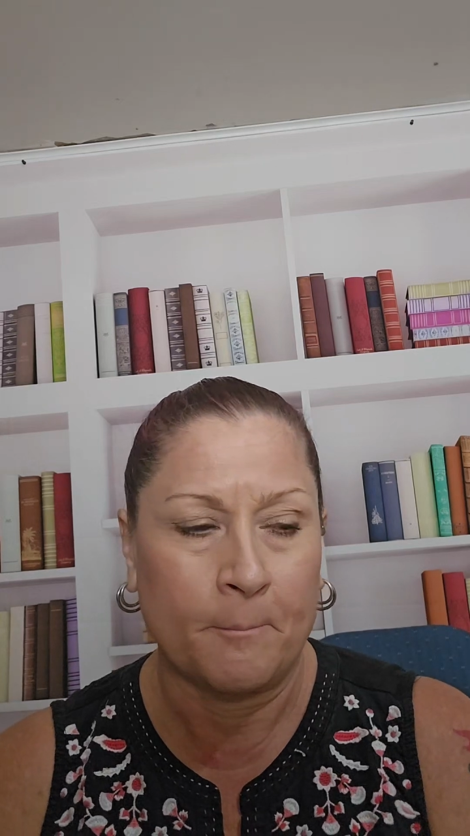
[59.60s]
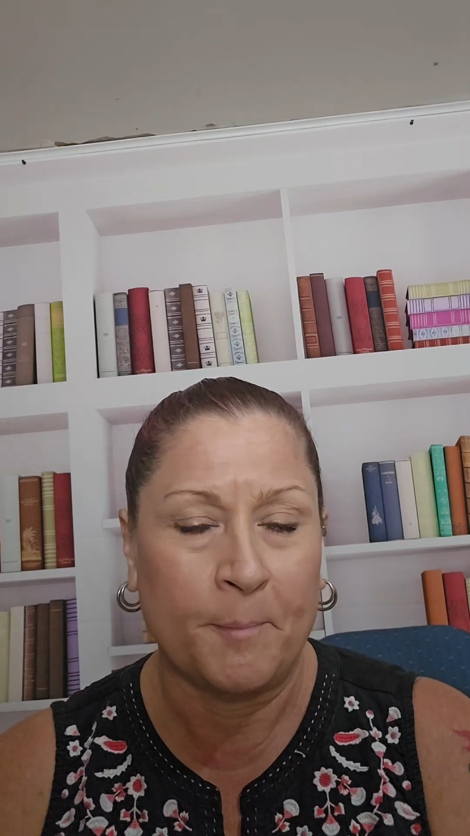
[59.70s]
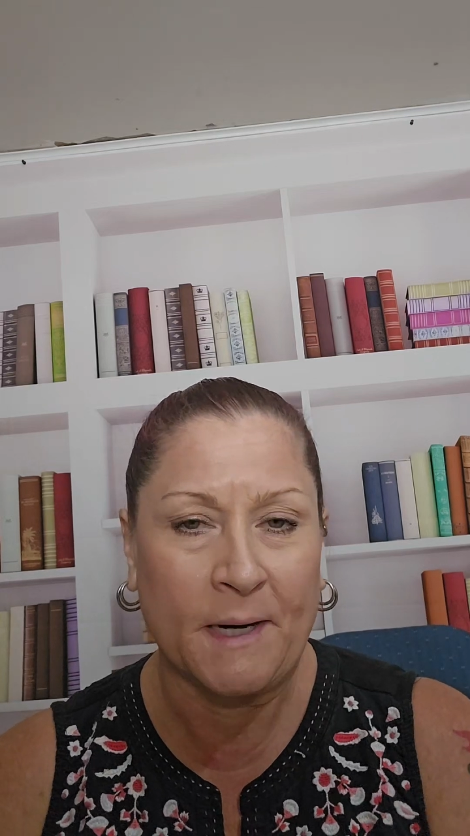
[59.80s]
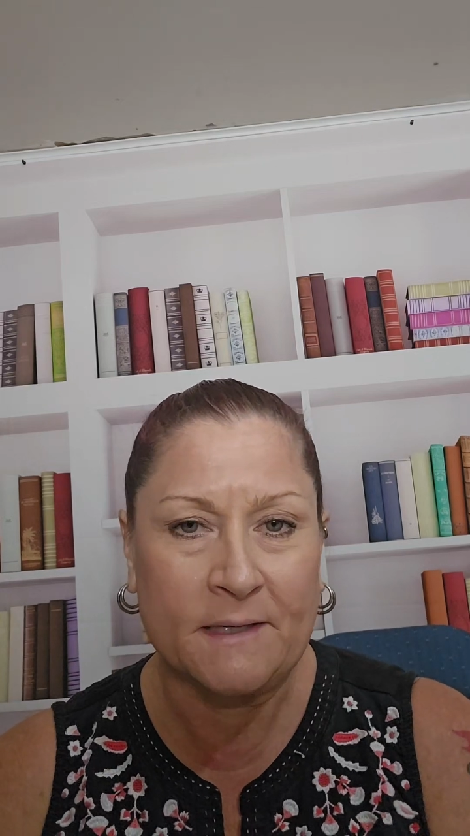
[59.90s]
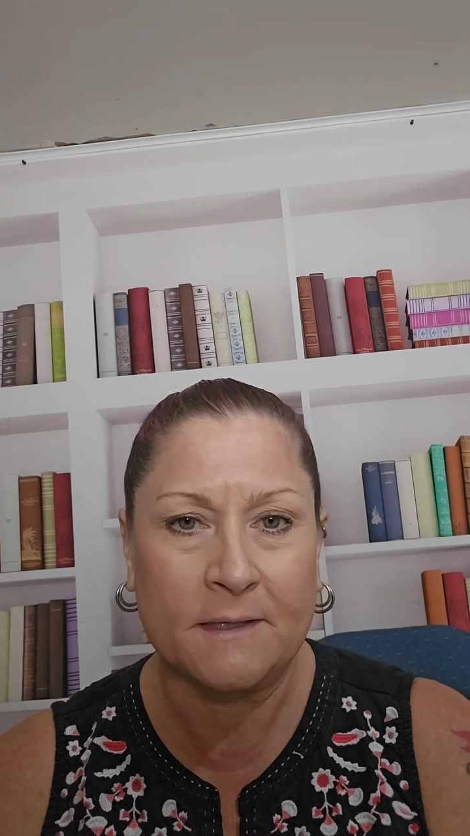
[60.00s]

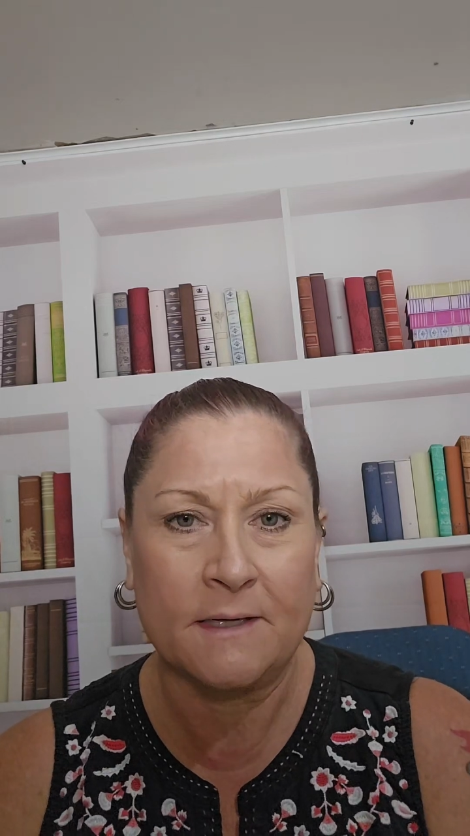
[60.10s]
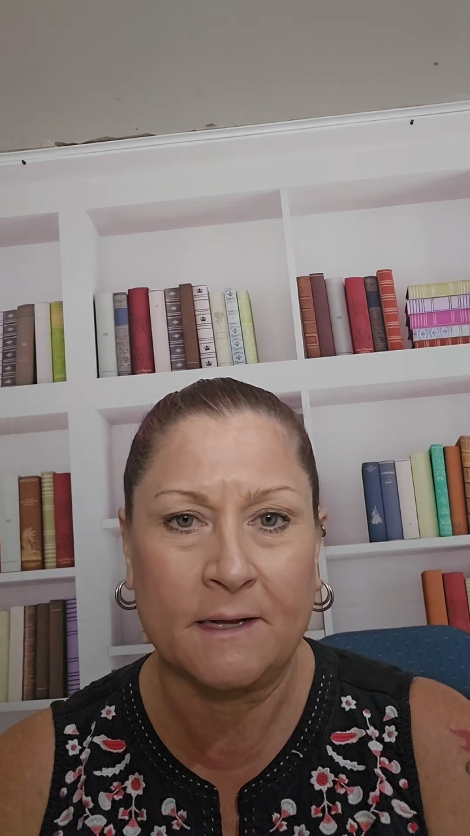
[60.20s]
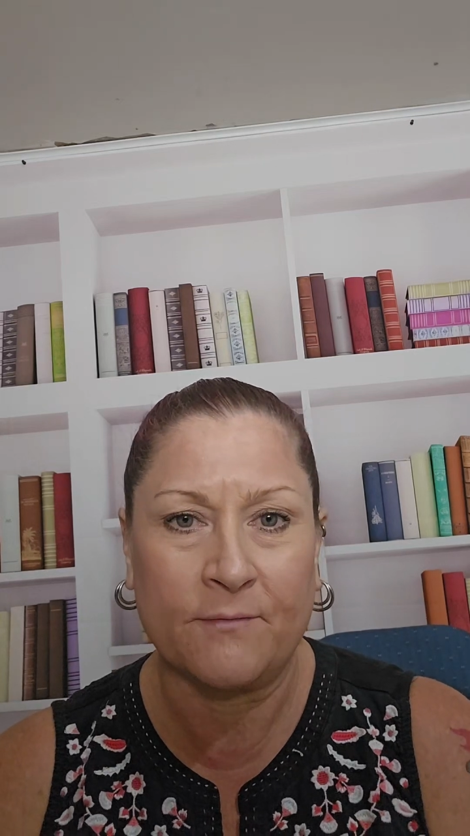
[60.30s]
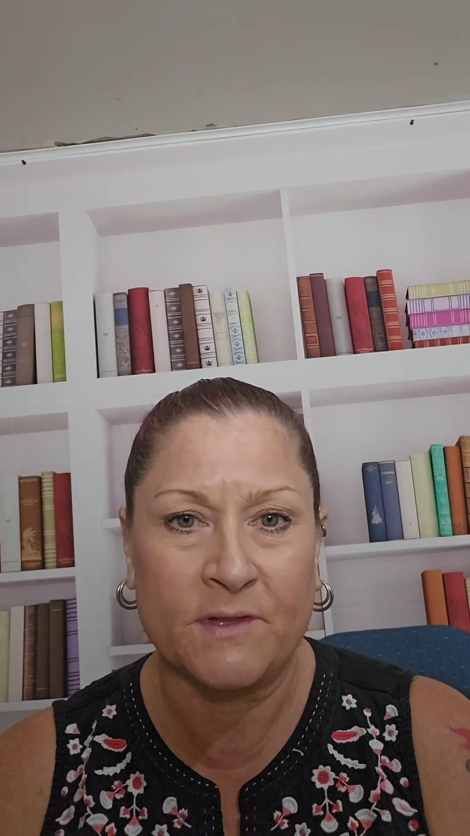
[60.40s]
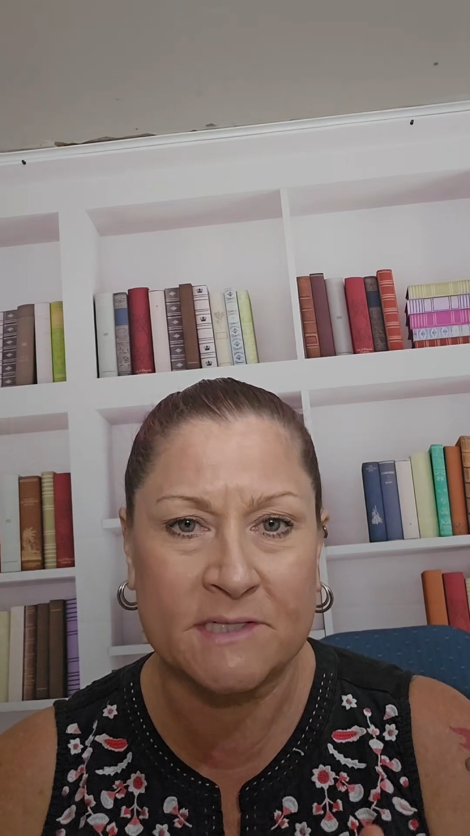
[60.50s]
But
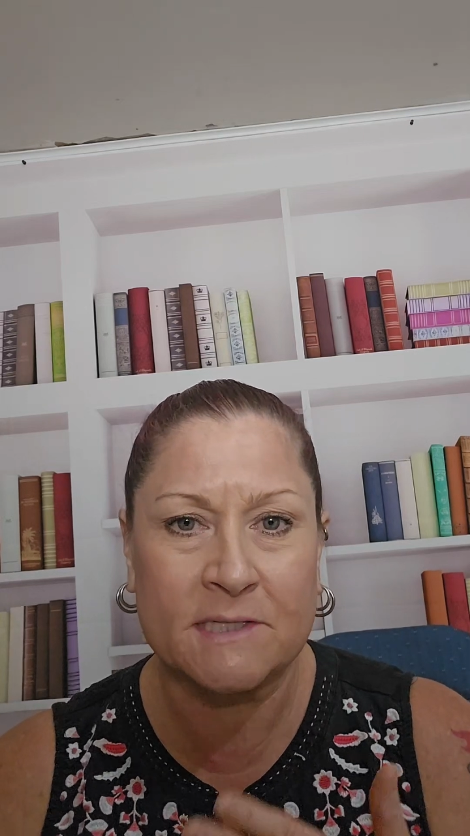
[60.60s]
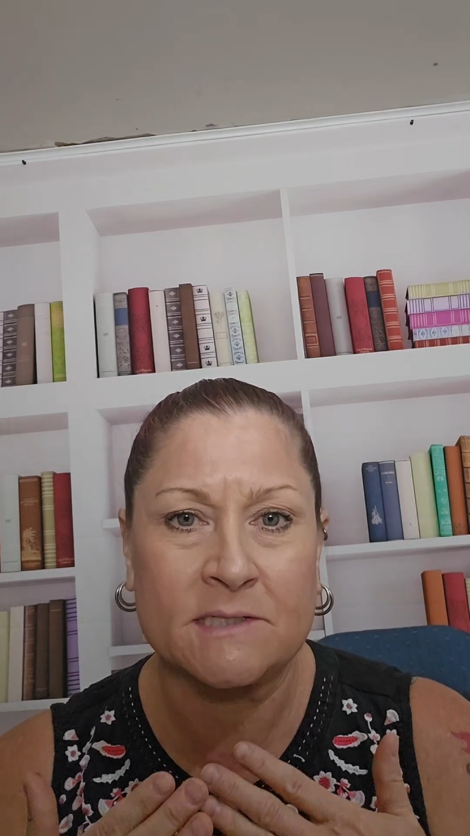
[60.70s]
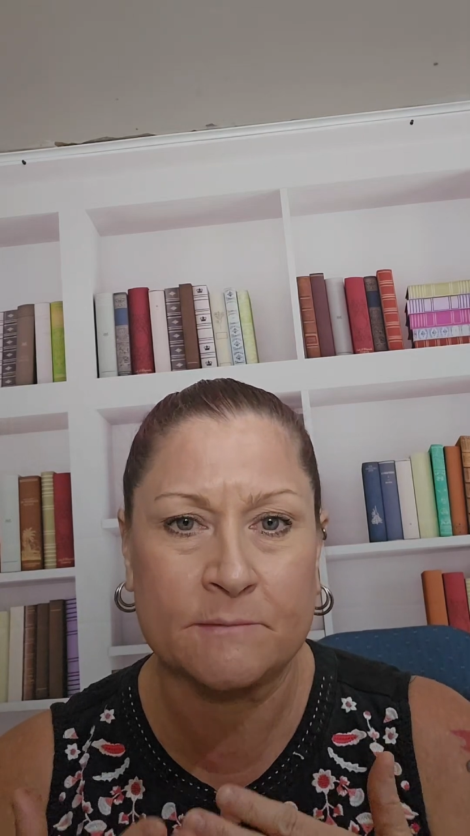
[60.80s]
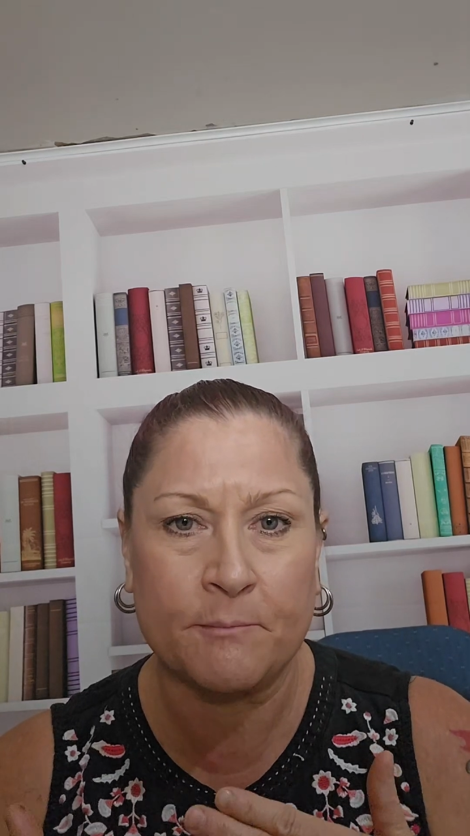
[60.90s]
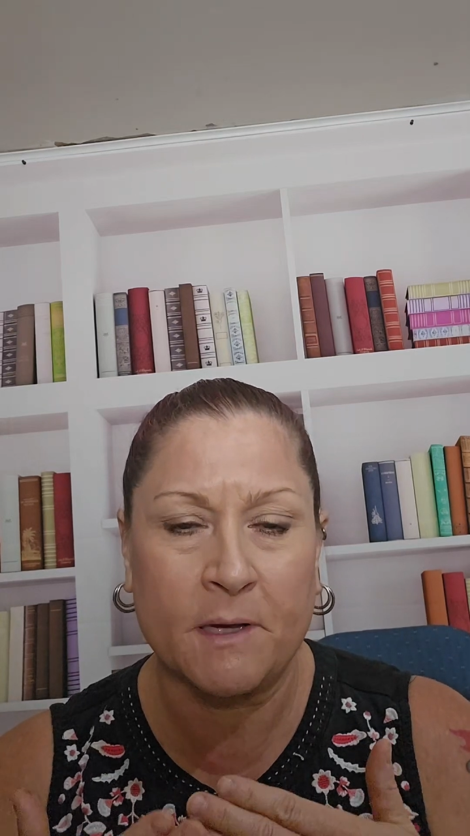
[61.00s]
this
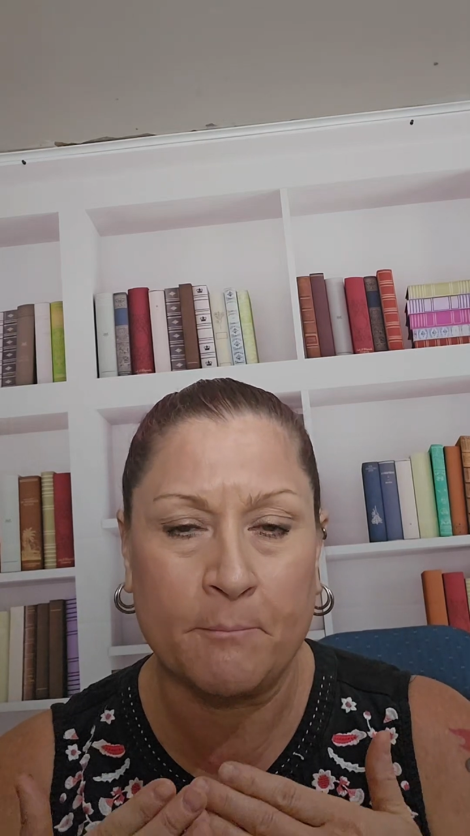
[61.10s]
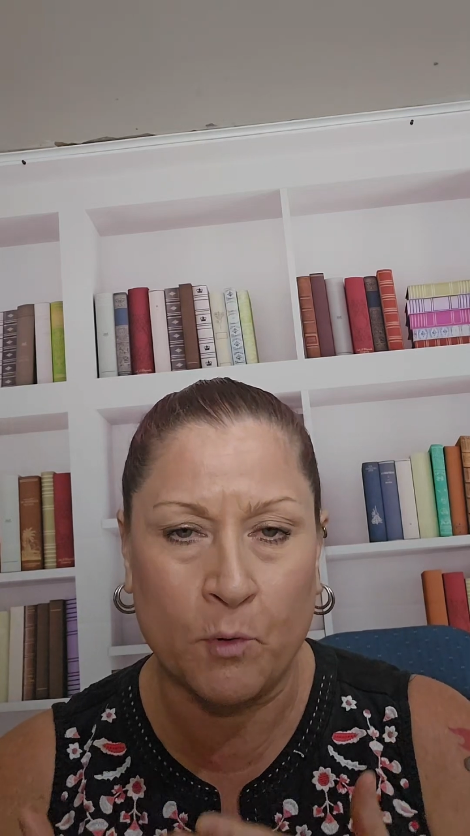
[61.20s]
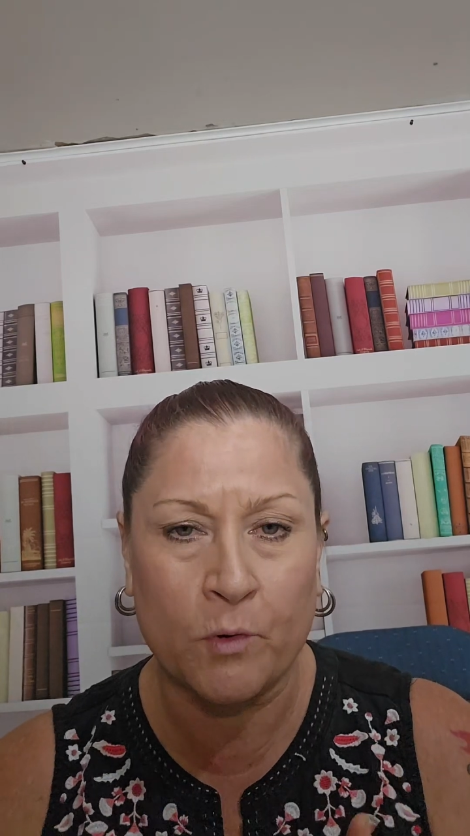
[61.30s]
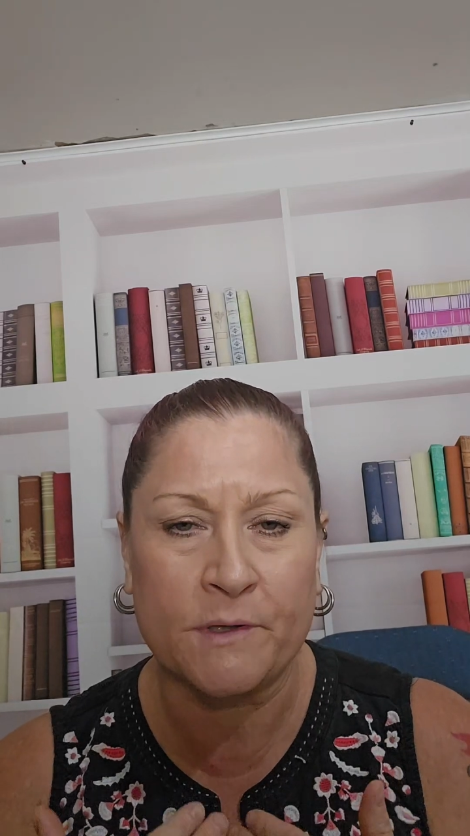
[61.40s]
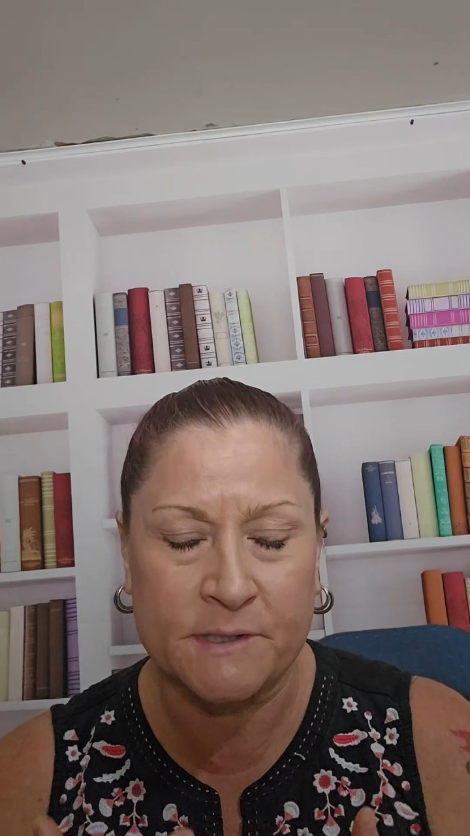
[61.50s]
is
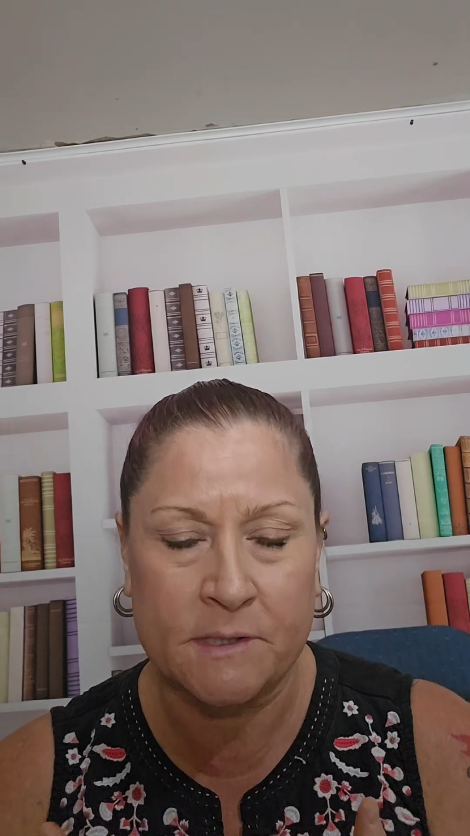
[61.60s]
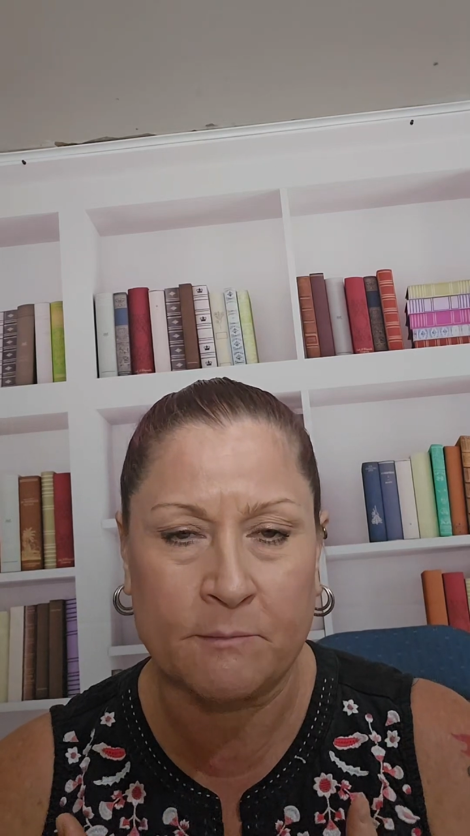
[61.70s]
important to